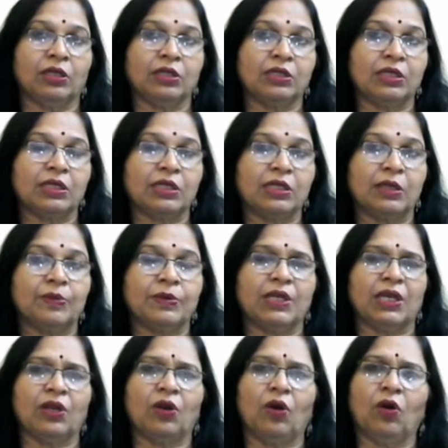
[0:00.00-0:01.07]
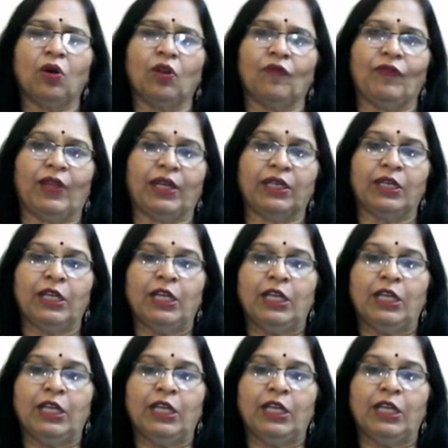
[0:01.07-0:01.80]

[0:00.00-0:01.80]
systems, and all of that.